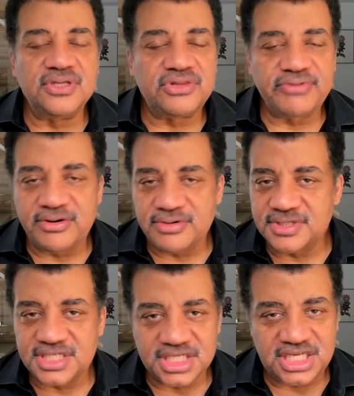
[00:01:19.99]

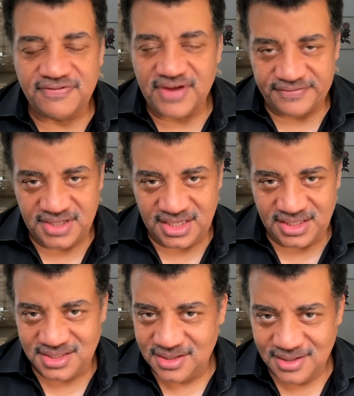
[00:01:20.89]
365
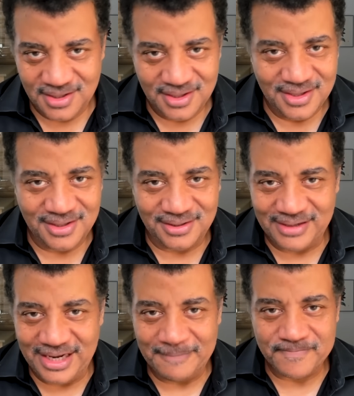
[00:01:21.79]
days. All right.